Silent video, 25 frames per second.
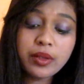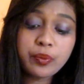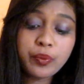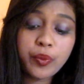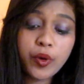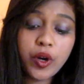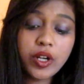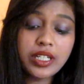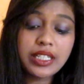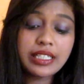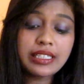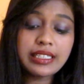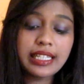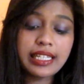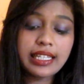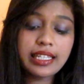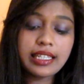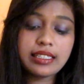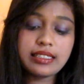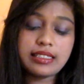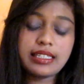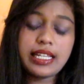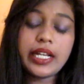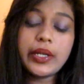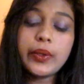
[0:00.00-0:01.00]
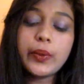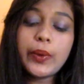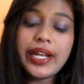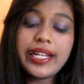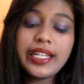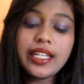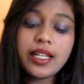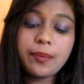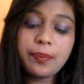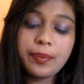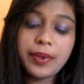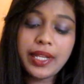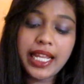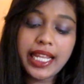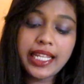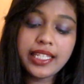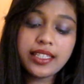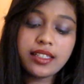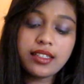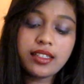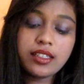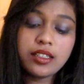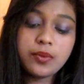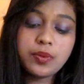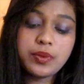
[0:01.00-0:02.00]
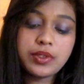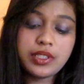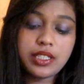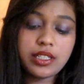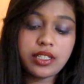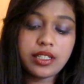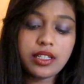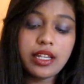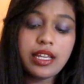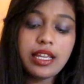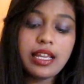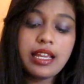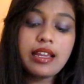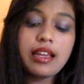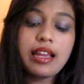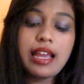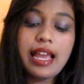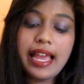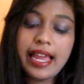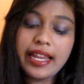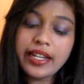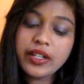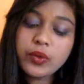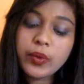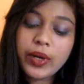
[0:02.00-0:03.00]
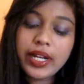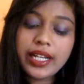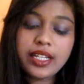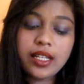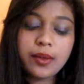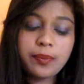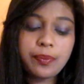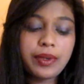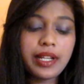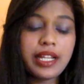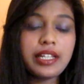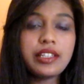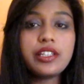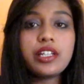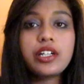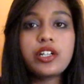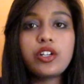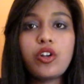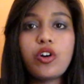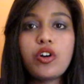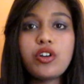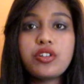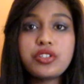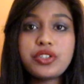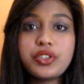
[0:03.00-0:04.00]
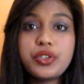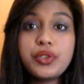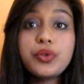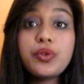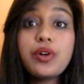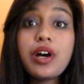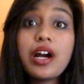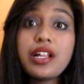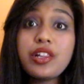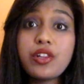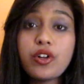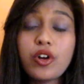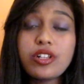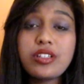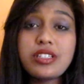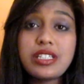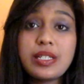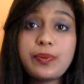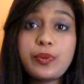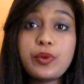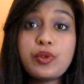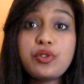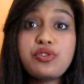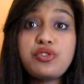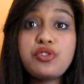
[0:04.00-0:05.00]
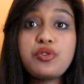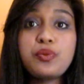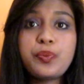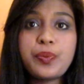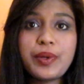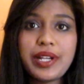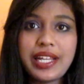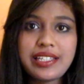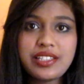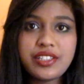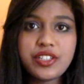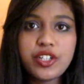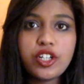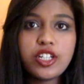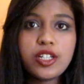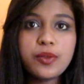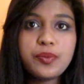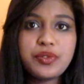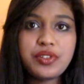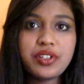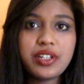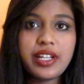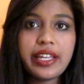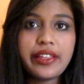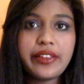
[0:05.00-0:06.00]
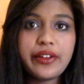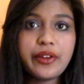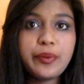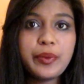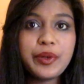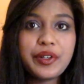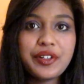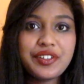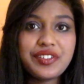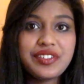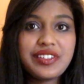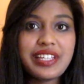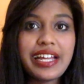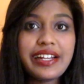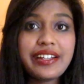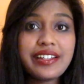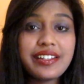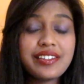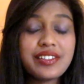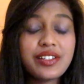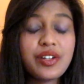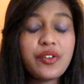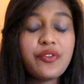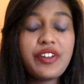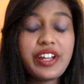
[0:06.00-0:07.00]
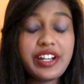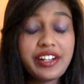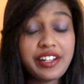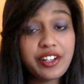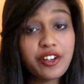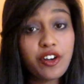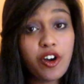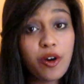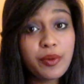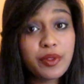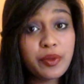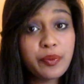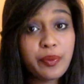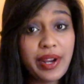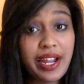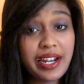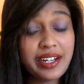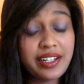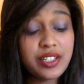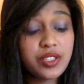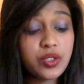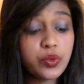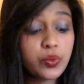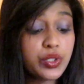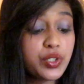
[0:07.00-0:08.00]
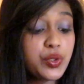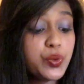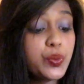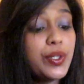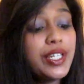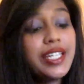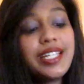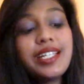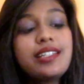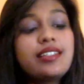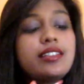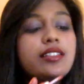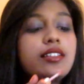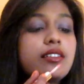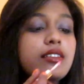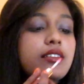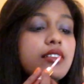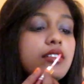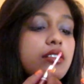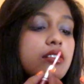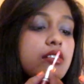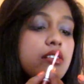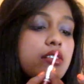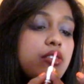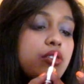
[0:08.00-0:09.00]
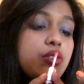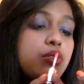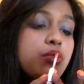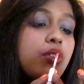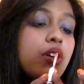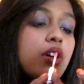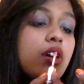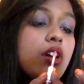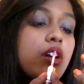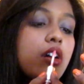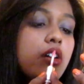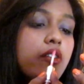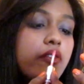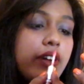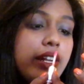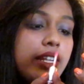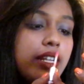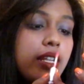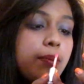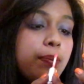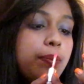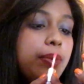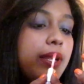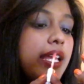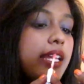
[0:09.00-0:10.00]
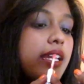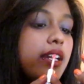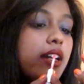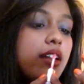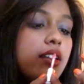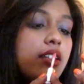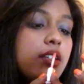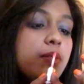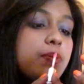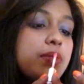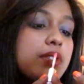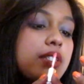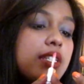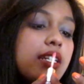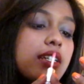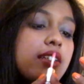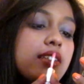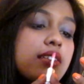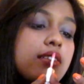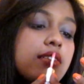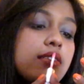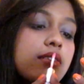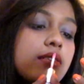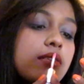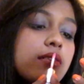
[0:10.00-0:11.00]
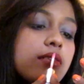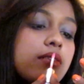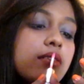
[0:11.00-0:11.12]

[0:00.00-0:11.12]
Important thing is that while applying the lipstick and while applying the gloss, you are not supposed to press your lips together, because that is a very common practice which we Indian girls do while applying our lipsticks.